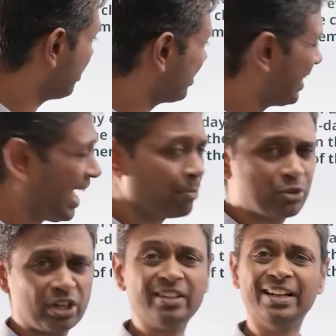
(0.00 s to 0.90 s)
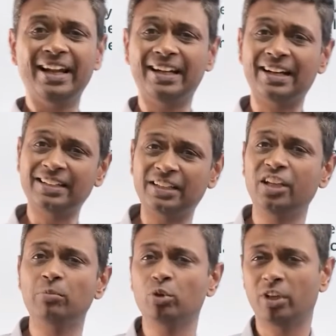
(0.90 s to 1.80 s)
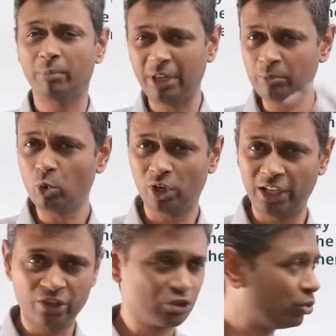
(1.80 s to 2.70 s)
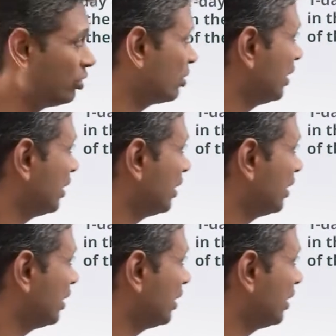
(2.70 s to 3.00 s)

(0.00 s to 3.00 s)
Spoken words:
just captured the data. Nothing more. There are many more layers to this.